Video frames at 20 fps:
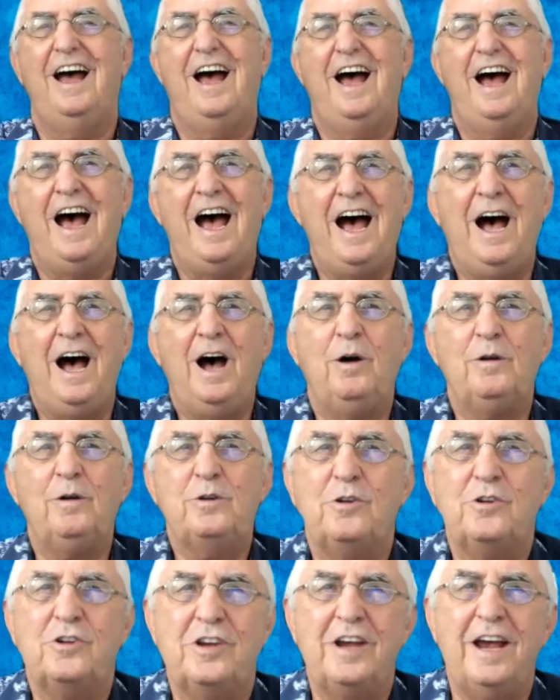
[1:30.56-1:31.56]
How
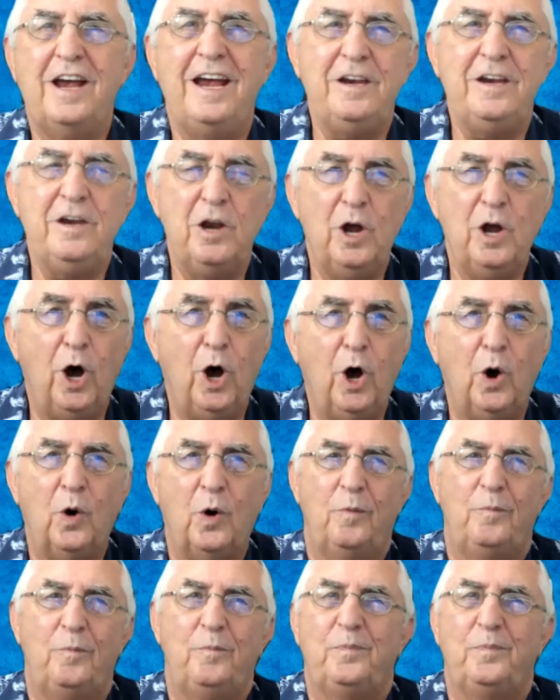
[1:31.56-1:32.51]
to Say No.